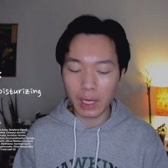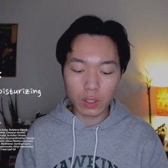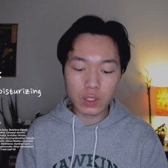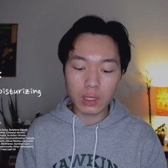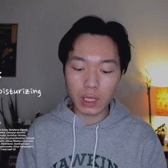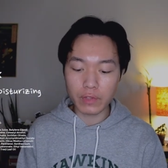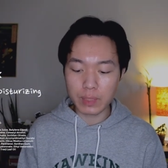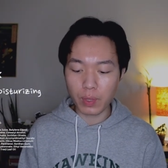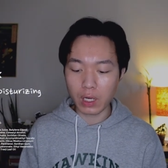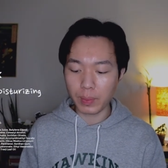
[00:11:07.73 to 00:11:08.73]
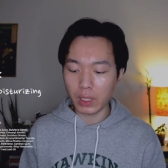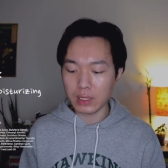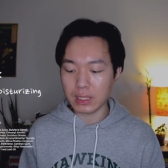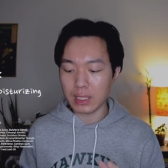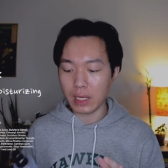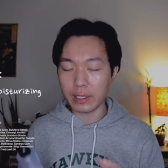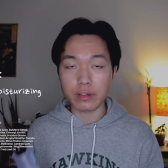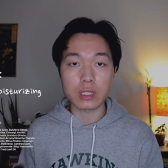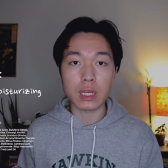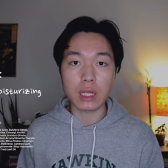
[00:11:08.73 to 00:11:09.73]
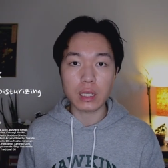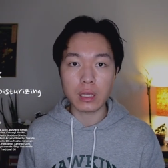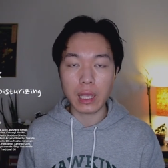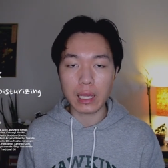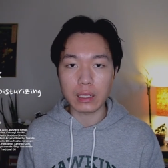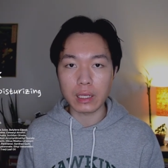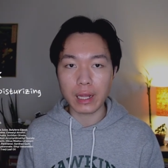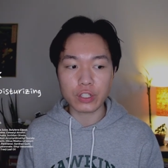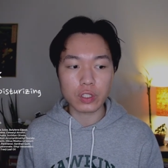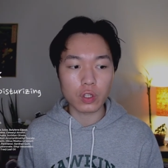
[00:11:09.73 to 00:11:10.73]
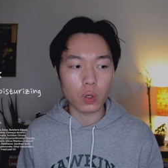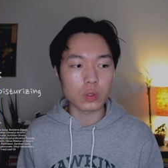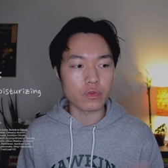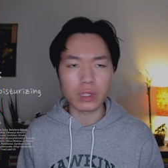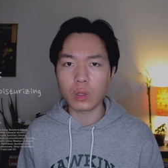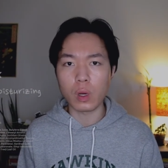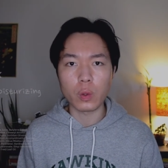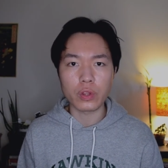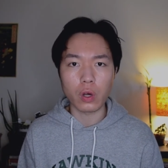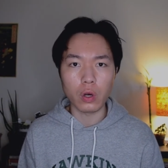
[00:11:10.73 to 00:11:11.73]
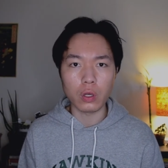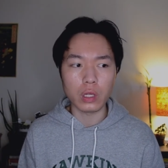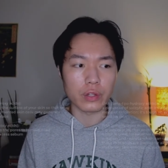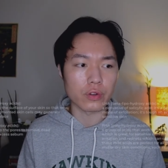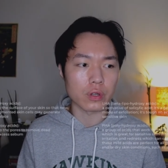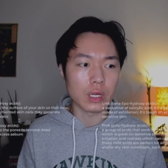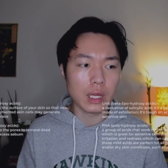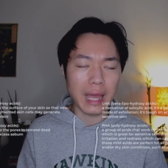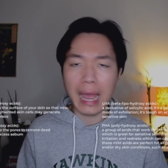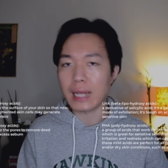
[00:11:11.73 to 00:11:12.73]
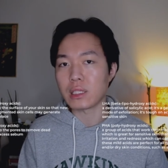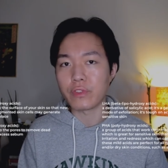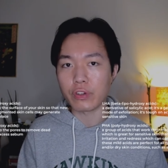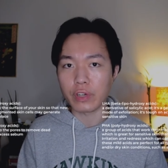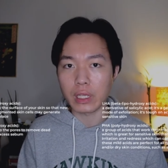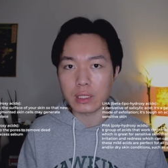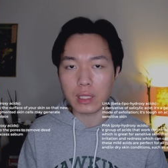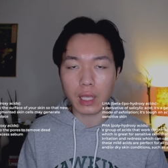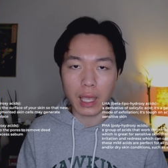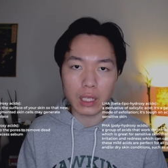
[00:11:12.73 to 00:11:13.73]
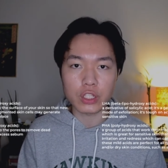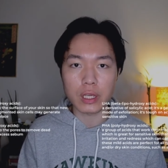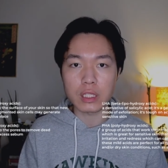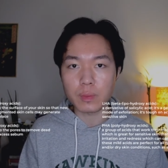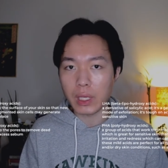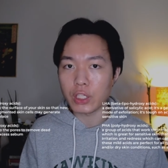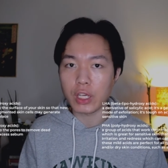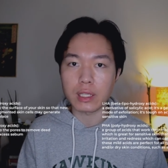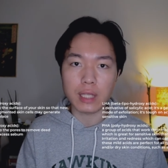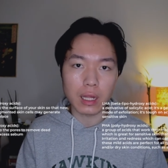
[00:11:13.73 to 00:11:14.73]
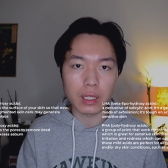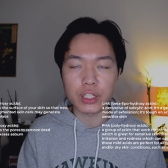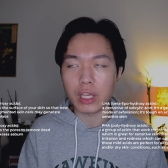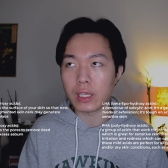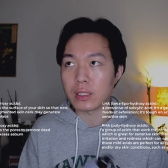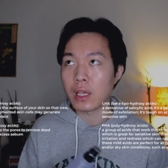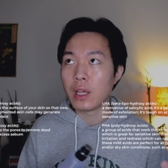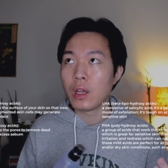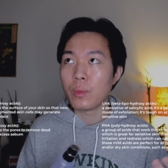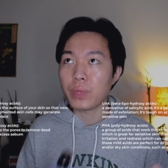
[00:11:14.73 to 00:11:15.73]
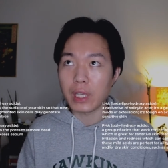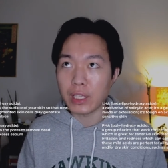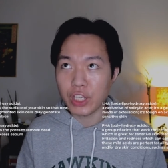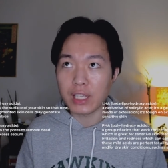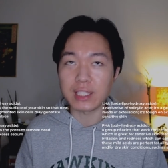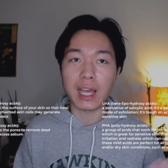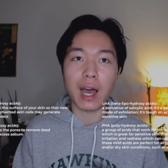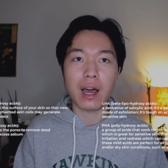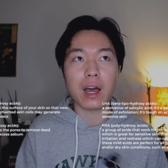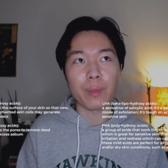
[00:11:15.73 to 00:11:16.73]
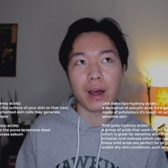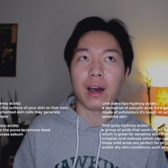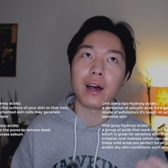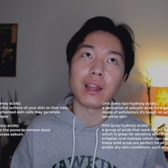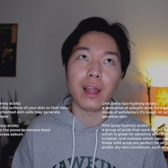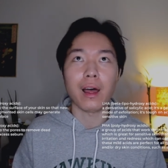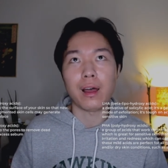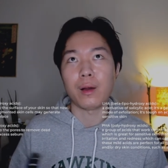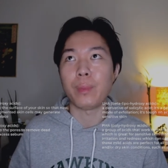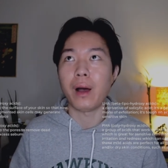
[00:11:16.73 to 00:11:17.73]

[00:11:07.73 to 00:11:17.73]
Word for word: I also love this product because it's not irritating, and it actually goes really well with all other active ingredients like AHAs, BHAs, LHAs, PHAs, the AHA, BAHA, LAHA,